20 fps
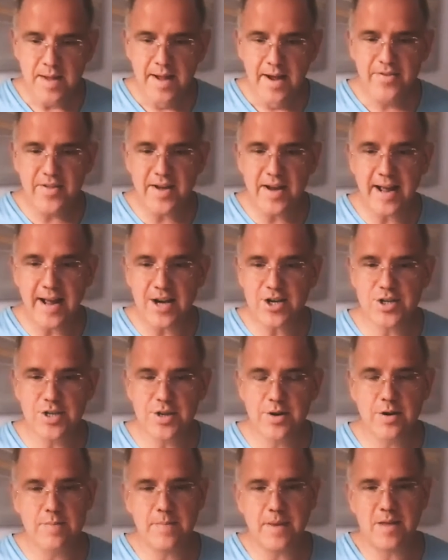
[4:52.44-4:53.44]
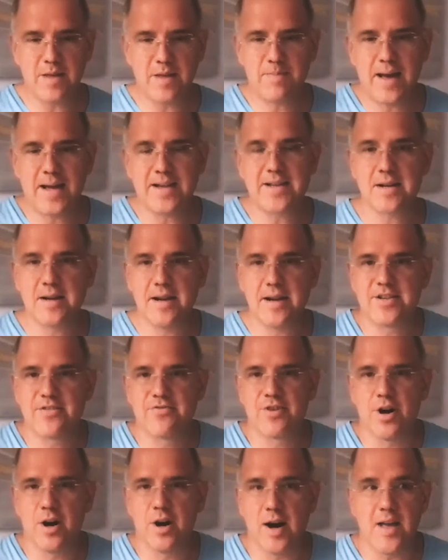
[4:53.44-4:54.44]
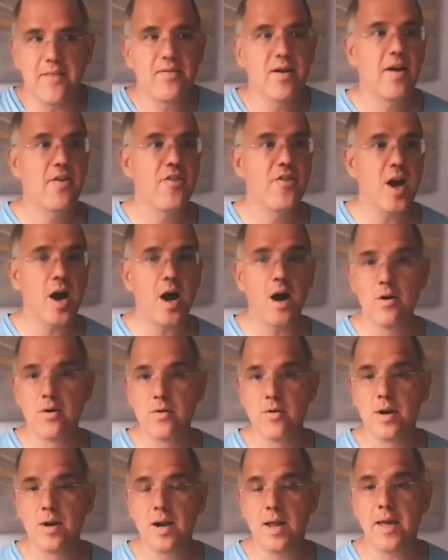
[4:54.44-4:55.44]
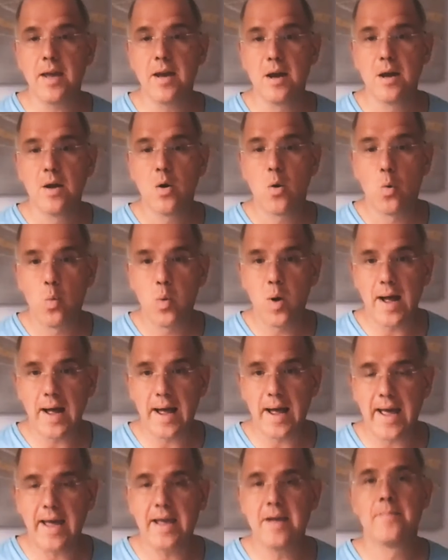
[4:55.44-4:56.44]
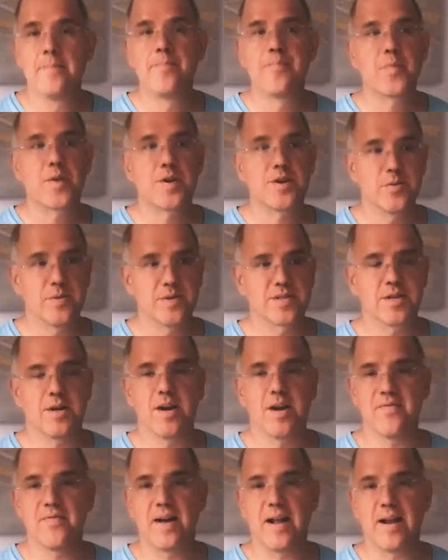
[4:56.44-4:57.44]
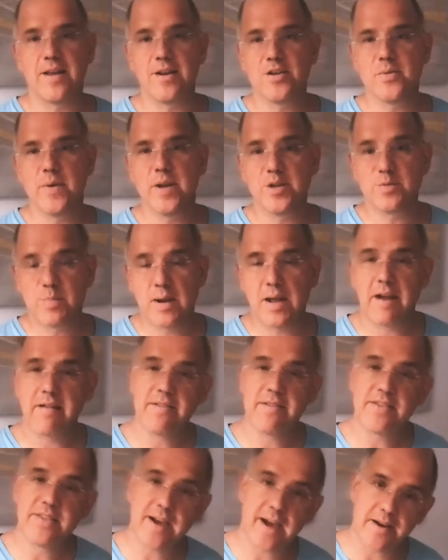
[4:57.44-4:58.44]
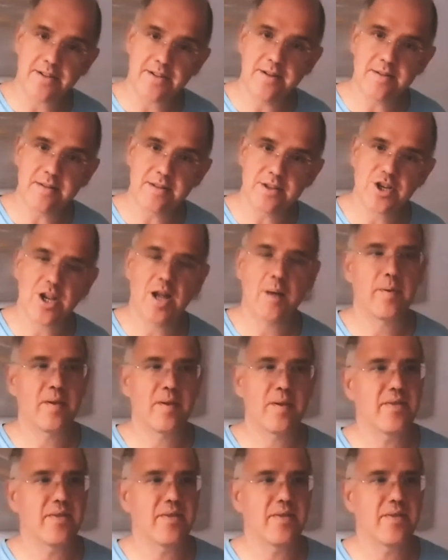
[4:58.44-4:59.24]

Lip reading: then actually you can mathematically derive the only way to assign value to each player. That's using the Shapley